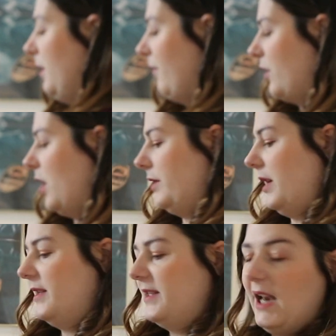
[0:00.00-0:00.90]
I've got
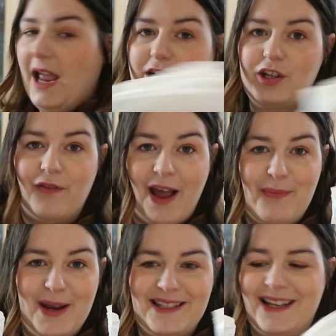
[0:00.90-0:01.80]
a selection of
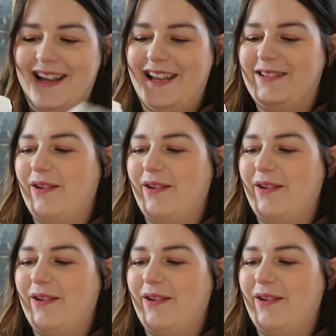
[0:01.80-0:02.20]
nappies in here.